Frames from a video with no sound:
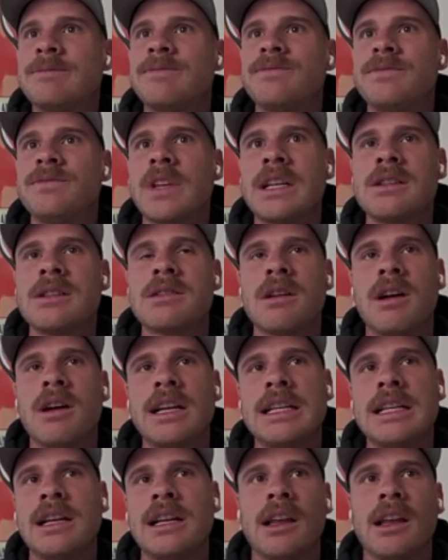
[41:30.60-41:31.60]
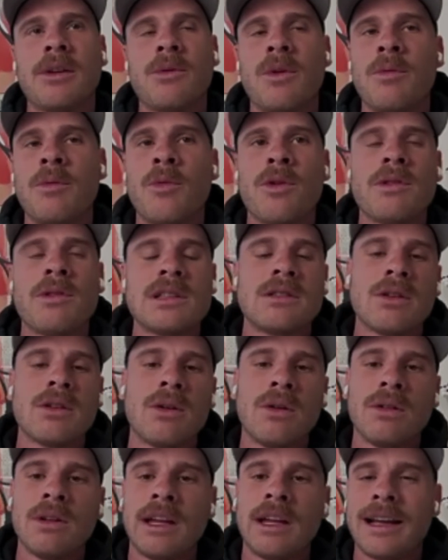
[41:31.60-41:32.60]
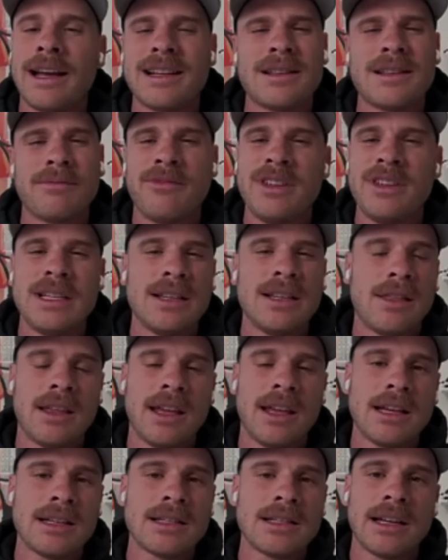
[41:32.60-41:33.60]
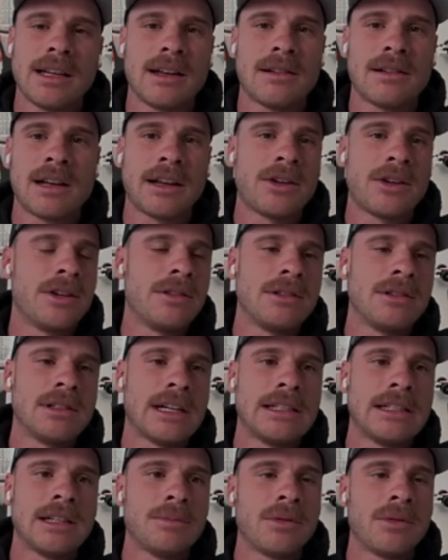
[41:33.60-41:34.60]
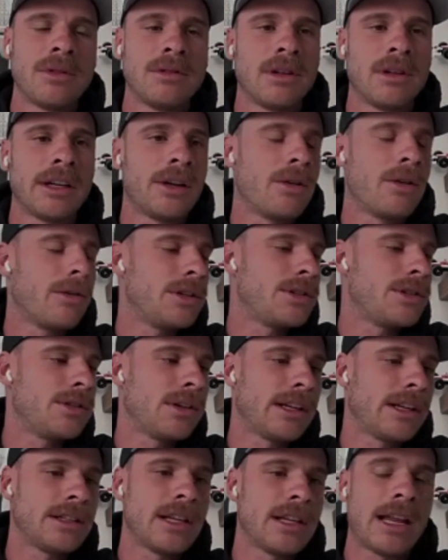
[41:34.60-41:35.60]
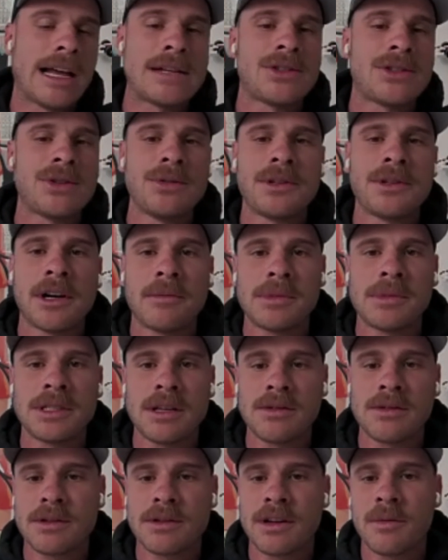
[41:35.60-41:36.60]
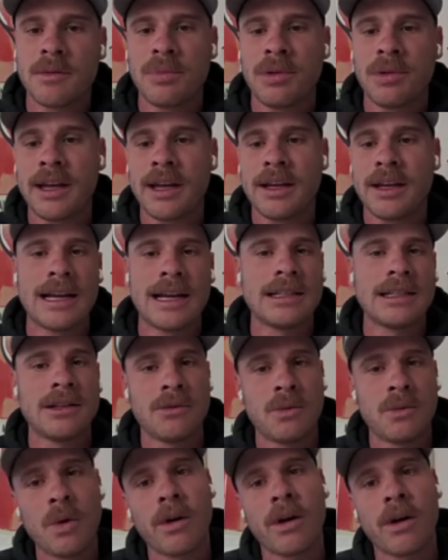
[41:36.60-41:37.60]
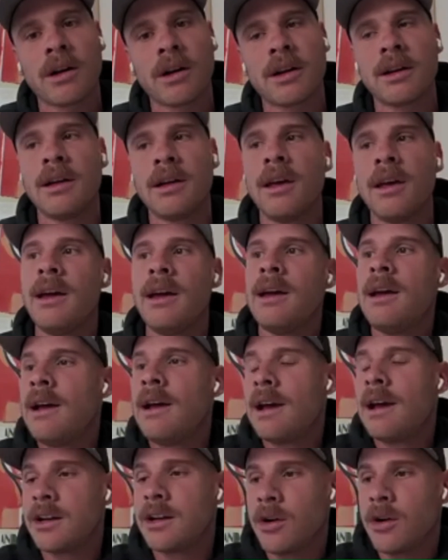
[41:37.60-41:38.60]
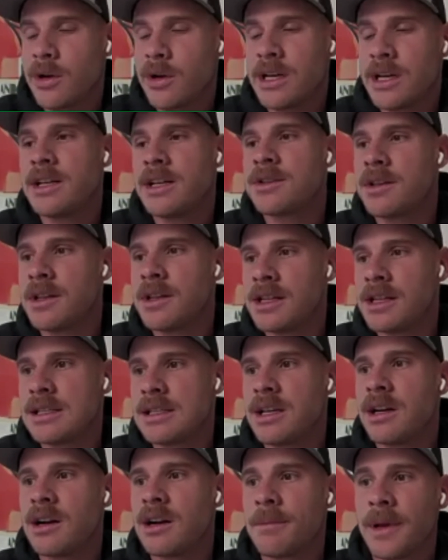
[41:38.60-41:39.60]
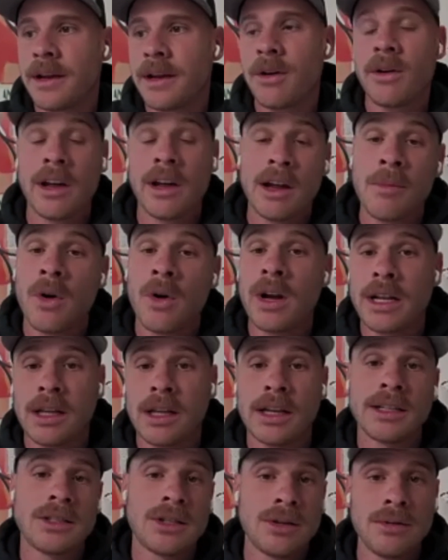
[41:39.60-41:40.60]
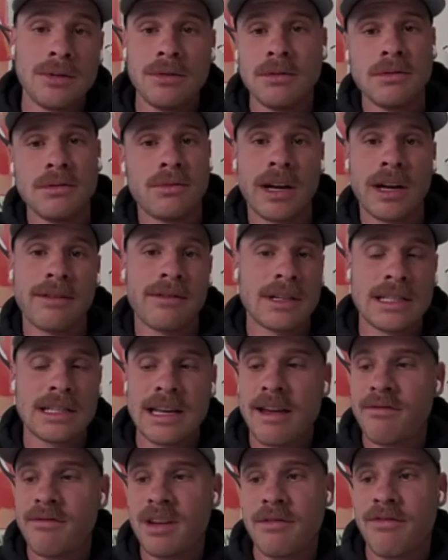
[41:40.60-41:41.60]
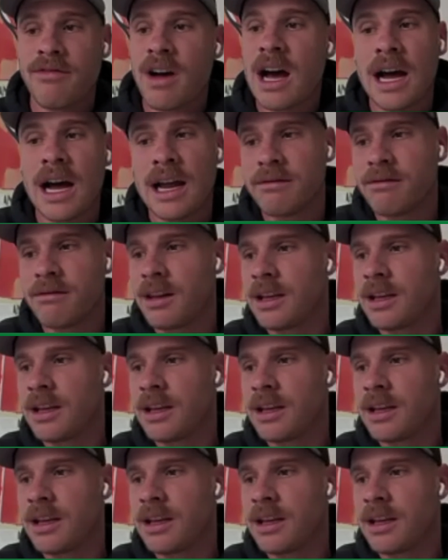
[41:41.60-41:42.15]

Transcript: And so I needed like one more result, like had some visa things, like I couldn't end up like going to like the last 2 tournaments I was gonna play. That didn't work. And going into this year, I'm like, okay, I'm already like 75.